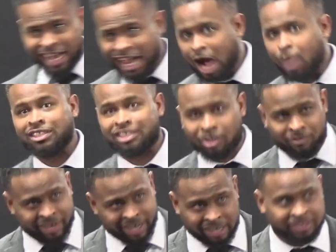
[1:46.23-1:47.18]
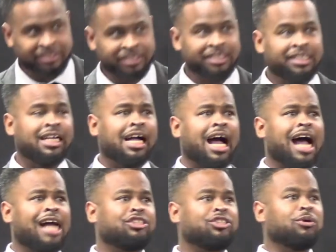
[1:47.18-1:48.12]
I want to sit over there.
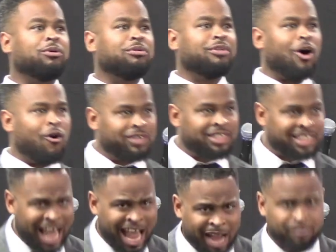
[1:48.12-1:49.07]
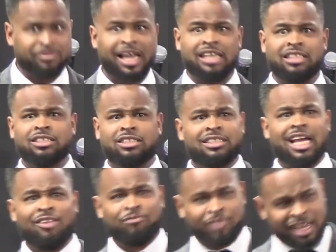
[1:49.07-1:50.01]
And so over time,
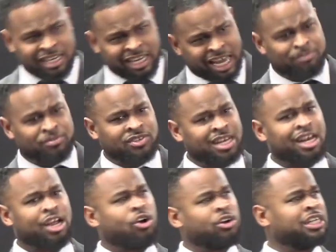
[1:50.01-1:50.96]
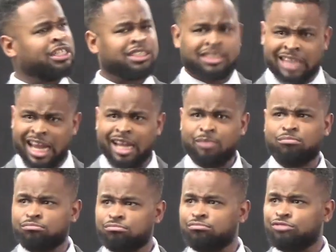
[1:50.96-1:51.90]
they keep sitting on the same
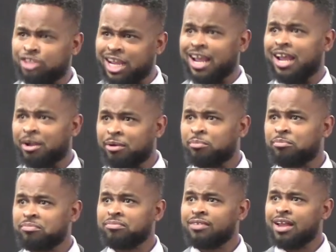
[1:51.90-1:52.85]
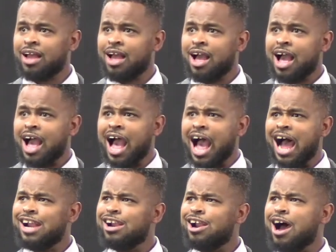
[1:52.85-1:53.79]
chair.
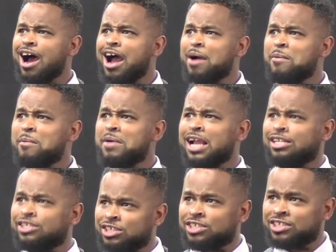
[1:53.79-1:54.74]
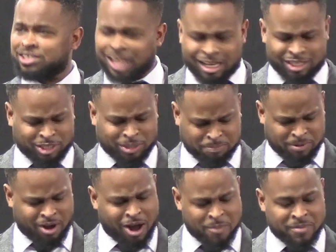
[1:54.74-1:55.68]
And it just starts to
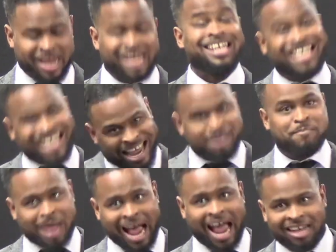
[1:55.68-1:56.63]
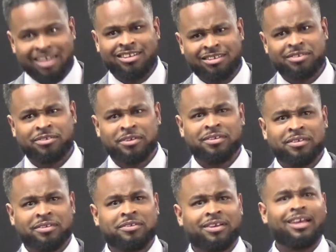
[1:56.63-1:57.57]
become, in their mind,
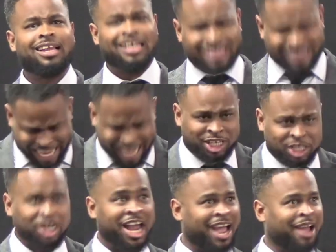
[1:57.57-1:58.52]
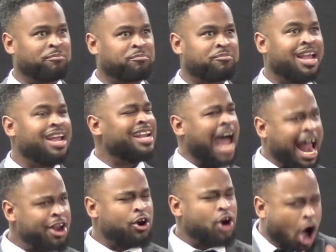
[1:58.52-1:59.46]
their chair. Now, I
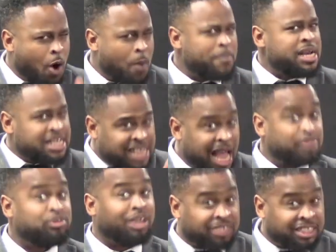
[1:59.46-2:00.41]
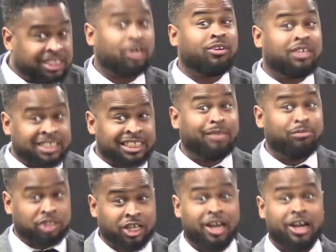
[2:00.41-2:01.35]
don't know how many times you have to sit on the same
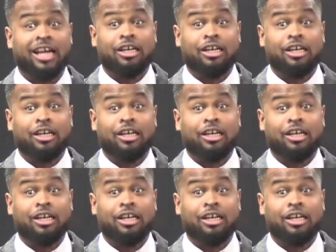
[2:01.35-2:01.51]
chair in the